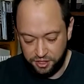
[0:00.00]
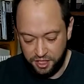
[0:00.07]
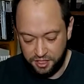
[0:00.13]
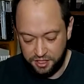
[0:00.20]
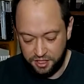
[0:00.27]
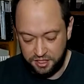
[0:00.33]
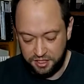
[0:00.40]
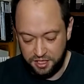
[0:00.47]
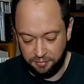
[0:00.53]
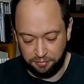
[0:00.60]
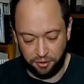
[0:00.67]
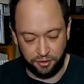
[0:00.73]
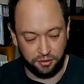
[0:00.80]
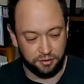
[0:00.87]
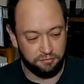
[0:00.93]
just a
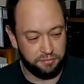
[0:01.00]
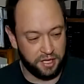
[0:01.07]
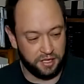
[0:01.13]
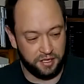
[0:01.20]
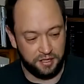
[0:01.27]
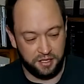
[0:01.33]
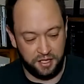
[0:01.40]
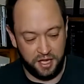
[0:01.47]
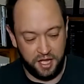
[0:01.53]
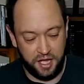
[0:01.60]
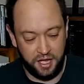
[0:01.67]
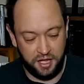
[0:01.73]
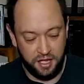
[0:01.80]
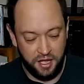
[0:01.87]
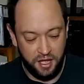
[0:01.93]
simple bend to the
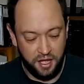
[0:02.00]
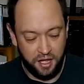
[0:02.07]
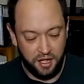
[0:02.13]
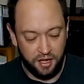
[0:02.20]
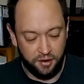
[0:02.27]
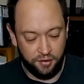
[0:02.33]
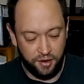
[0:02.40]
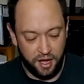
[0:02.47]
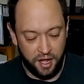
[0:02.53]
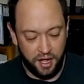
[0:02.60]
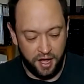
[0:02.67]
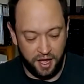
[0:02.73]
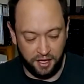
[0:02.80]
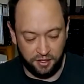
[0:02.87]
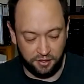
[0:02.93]
knee,
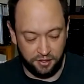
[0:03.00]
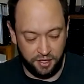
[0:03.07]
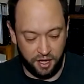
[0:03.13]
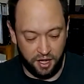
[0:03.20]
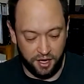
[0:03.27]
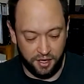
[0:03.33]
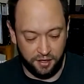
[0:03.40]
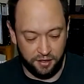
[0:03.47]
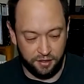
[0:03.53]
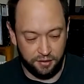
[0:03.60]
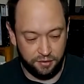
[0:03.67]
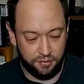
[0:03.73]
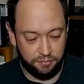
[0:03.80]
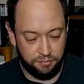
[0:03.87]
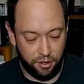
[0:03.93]
ankle on a
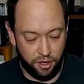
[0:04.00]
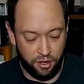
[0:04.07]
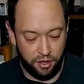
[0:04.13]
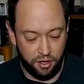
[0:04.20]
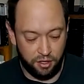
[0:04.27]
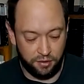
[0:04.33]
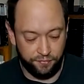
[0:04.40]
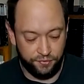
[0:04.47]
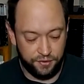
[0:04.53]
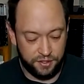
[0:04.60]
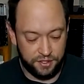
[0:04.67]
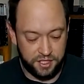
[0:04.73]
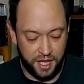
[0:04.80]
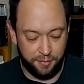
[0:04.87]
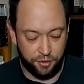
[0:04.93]
ball,
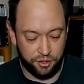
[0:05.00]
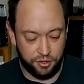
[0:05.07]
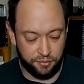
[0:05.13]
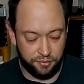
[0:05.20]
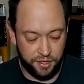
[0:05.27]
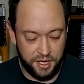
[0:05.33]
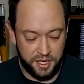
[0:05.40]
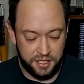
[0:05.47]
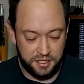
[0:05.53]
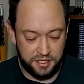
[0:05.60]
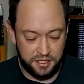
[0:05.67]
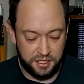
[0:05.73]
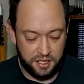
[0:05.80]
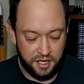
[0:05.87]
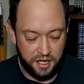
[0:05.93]
same with the
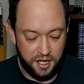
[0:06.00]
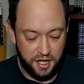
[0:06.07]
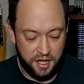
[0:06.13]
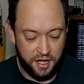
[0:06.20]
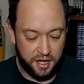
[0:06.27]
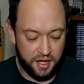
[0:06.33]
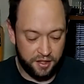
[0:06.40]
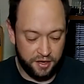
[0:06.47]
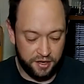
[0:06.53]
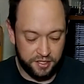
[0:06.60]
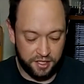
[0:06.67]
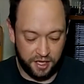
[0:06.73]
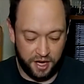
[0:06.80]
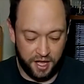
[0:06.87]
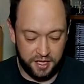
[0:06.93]
wrist. There is
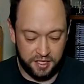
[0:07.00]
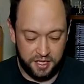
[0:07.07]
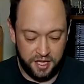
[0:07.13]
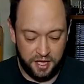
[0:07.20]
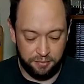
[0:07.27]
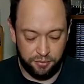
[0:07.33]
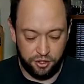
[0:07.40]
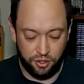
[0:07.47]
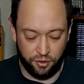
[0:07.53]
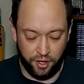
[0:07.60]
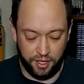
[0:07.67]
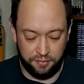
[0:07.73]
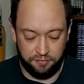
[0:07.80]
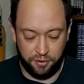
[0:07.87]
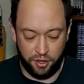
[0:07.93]
a nice hip
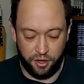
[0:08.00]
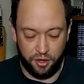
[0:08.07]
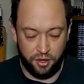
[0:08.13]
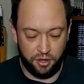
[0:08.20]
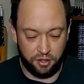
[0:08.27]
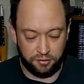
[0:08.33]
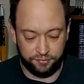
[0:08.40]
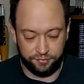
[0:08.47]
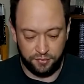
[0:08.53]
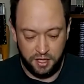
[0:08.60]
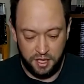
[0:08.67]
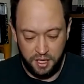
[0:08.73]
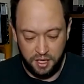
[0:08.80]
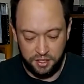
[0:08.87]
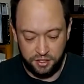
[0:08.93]
joint ball.
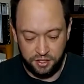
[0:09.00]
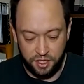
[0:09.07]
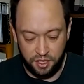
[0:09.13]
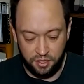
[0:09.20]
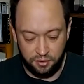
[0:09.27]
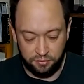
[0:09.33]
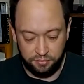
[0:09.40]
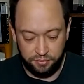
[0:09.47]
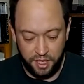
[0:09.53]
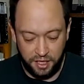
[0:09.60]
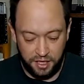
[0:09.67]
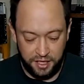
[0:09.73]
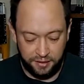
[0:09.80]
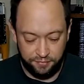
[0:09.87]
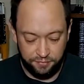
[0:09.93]
So
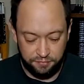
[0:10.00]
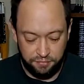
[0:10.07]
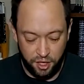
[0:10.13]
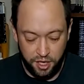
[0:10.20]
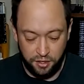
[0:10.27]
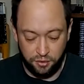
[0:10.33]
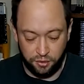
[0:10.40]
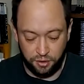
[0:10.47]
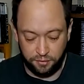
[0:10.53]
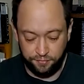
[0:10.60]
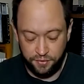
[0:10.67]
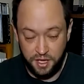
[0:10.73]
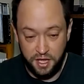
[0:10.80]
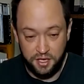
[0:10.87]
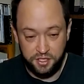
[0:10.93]
really pretty cool,
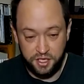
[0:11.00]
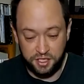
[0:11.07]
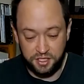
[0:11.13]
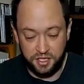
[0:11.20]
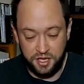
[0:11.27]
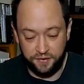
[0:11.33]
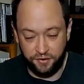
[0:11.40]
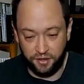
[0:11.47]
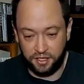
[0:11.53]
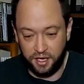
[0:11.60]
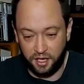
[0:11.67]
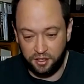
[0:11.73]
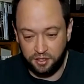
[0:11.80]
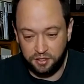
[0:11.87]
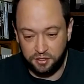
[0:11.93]
just different
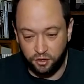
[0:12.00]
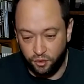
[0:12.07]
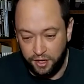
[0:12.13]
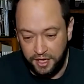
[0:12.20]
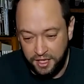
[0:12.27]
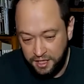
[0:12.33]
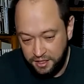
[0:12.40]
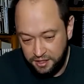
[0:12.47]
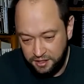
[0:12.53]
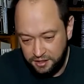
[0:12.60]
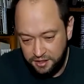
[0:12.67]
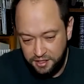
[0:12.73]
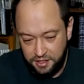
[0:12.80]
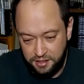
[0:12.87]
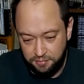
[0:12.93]
colored green
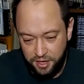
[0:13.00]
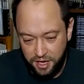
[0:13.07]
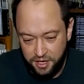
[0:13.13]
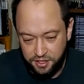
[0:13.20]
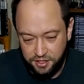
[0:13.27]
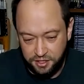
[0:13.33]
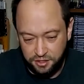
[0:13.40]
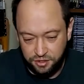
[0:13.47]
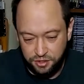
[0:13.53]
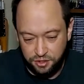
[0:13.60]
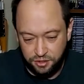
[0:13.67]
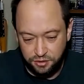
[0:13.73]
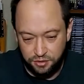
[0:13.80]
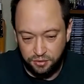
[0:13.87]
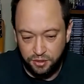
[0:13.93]
in comparison
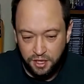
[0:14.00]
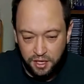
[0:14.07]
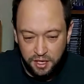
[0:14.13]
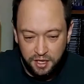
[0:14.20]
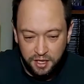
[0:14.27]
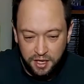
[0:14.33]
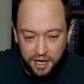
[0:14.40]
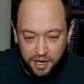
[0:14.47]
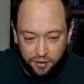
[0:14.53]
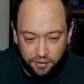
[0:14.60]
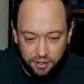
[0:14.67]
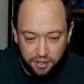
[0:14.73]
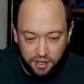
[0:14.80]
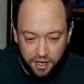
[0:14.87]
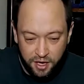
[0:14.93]
to
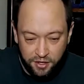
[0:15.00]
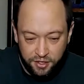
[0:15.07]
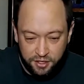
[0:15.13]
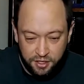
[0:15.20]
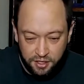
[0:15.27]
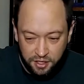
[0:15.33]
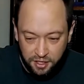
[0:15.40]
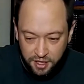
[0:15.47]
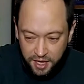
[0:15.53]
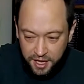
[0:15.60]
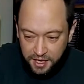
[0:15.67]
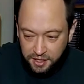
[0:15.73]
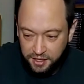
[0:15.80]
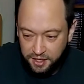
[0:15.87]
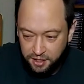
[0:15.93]
our other
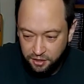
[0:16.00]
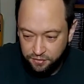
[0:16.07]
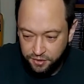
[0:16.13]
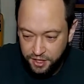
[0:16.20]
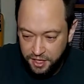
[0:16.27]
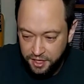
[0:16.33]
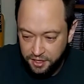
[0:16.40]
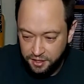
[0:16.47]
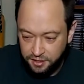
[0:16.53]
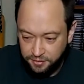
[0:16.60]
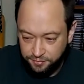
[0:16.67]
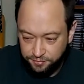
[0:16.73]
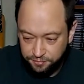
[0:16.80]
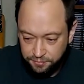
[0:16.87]
alien over here.